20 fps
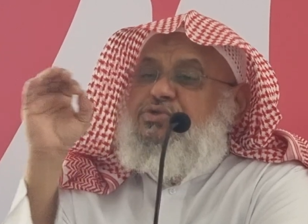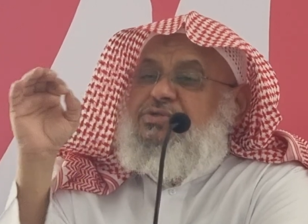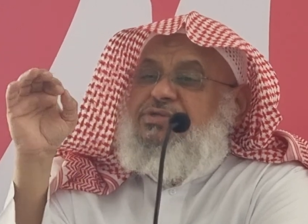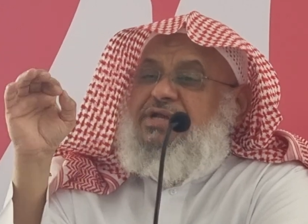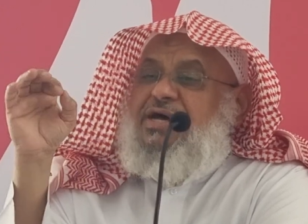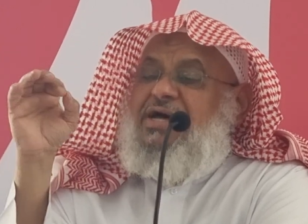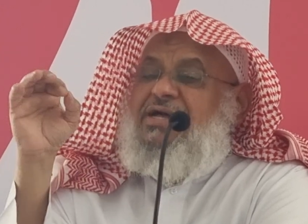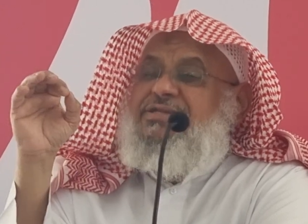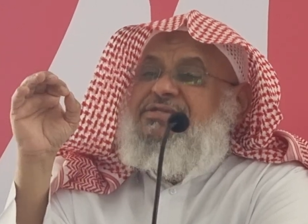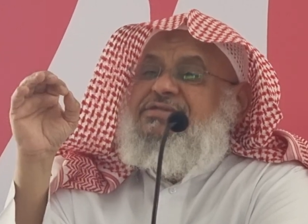Do
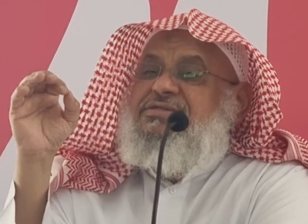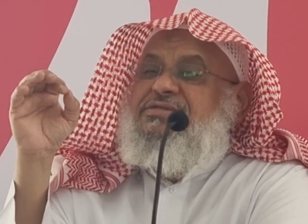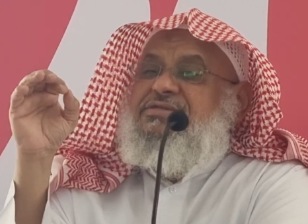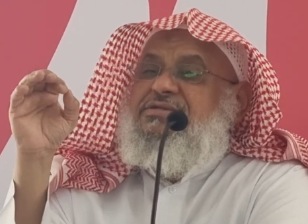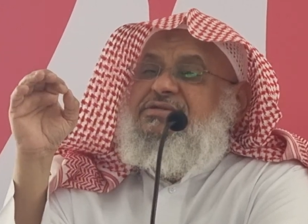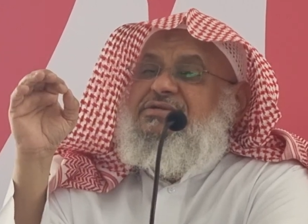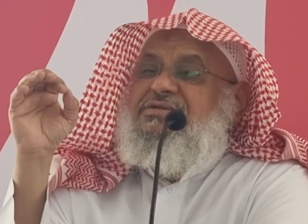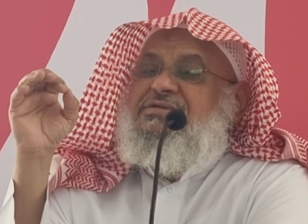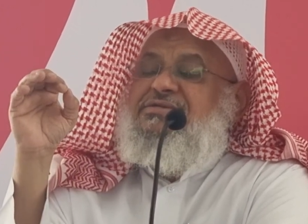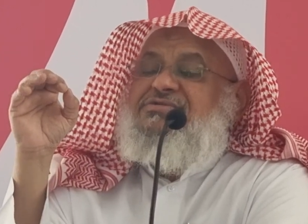not
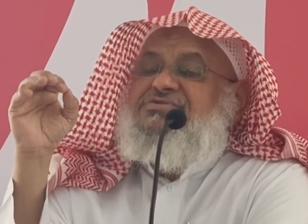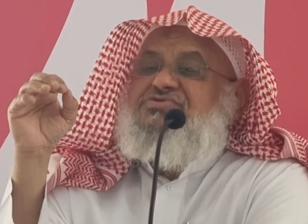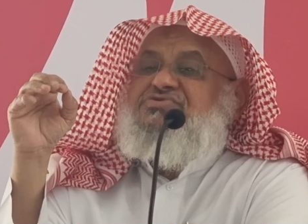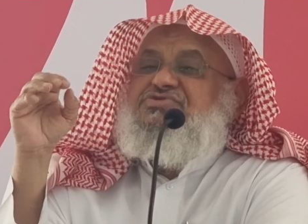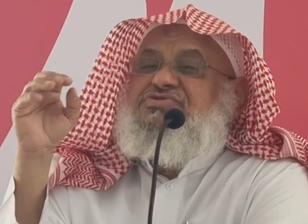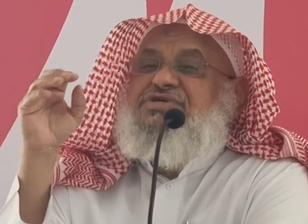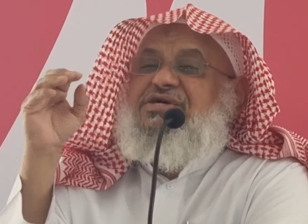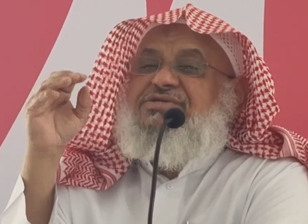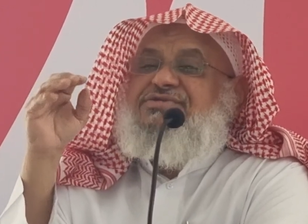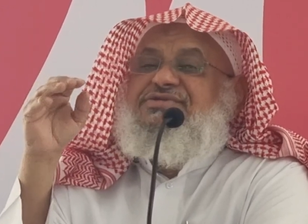
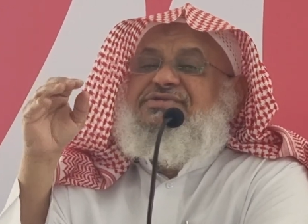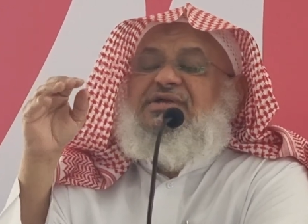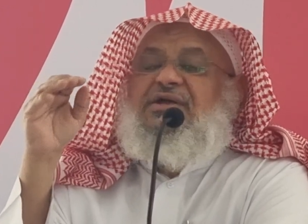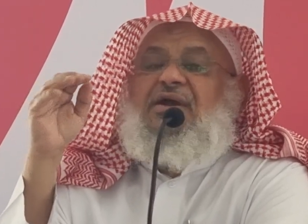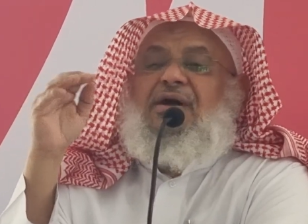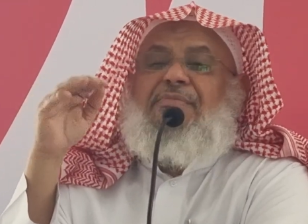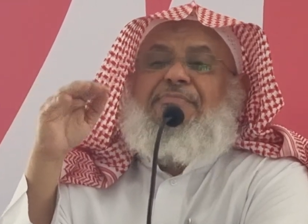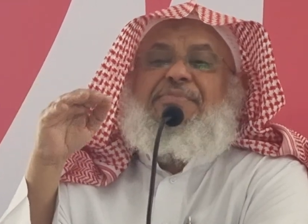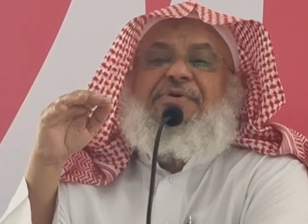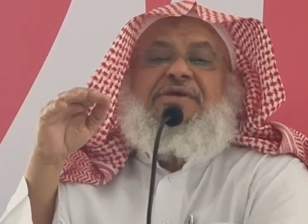just
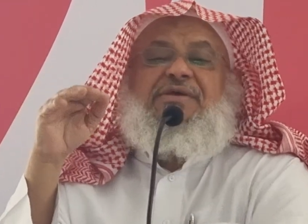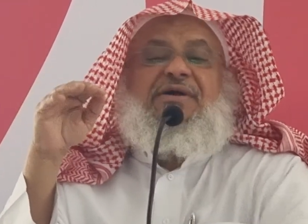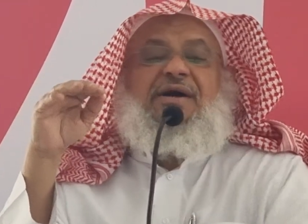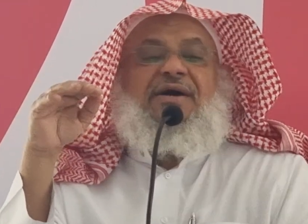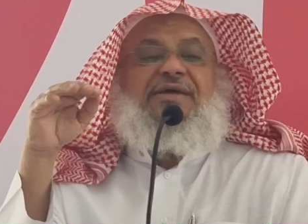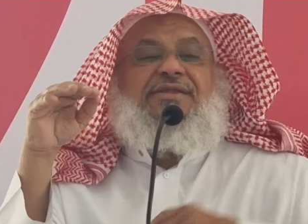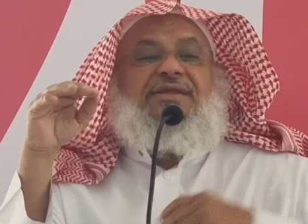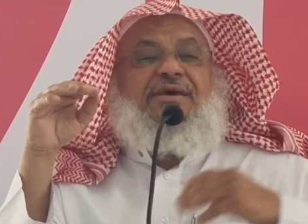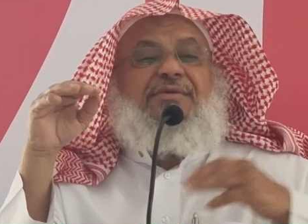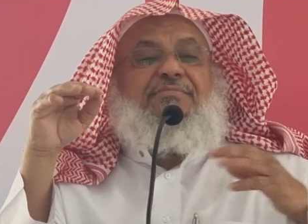copy
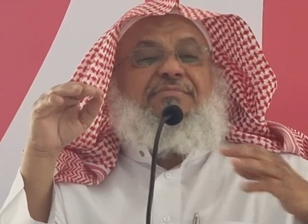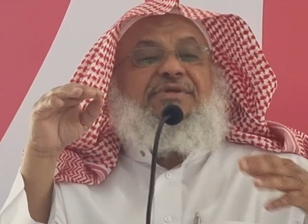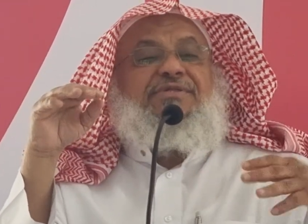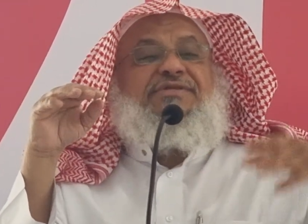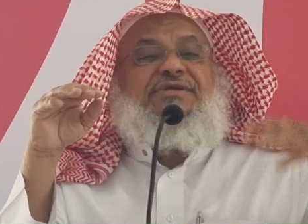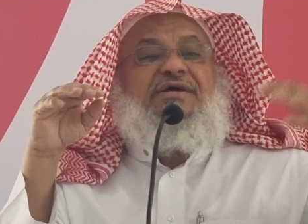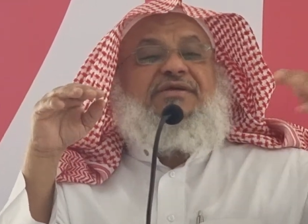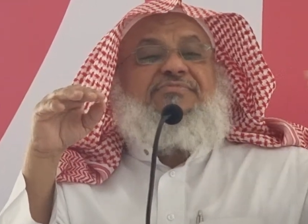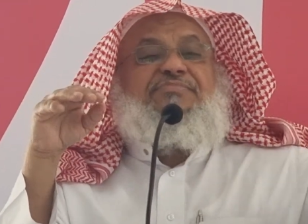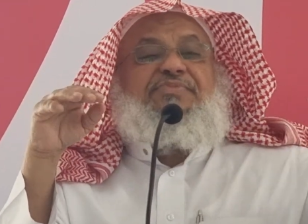and
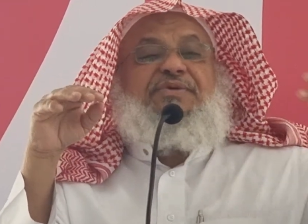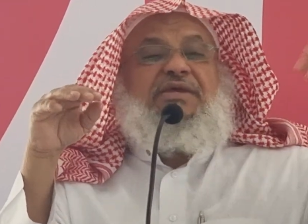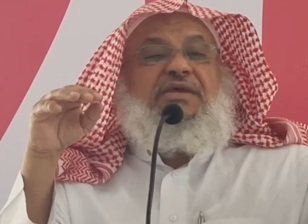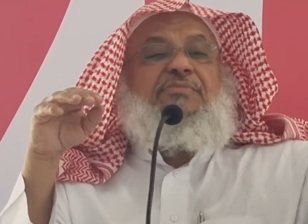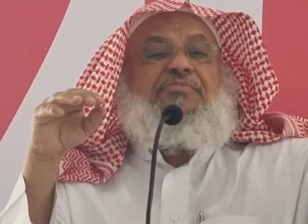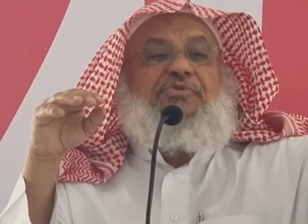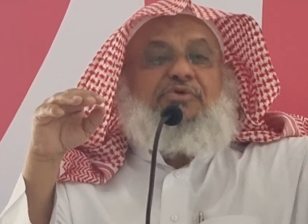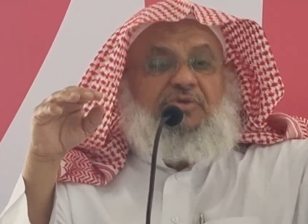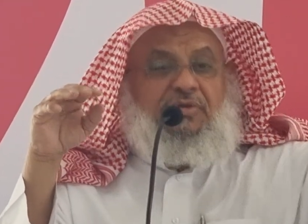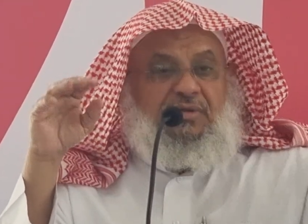imitate
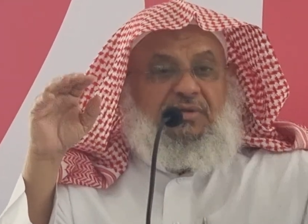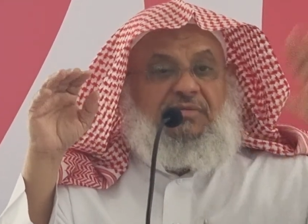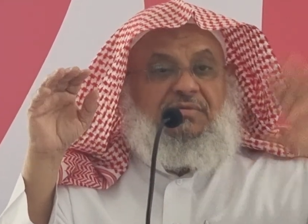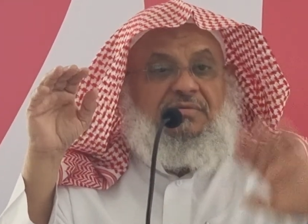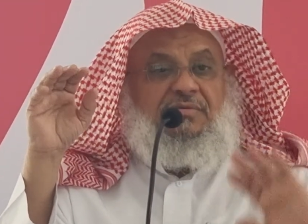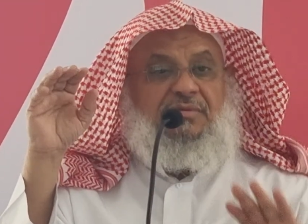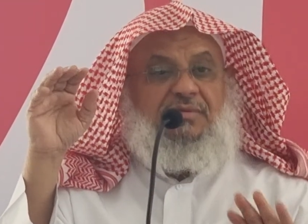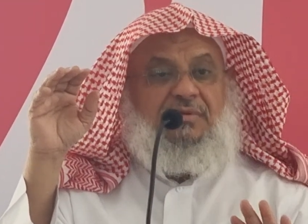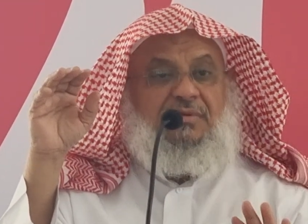people.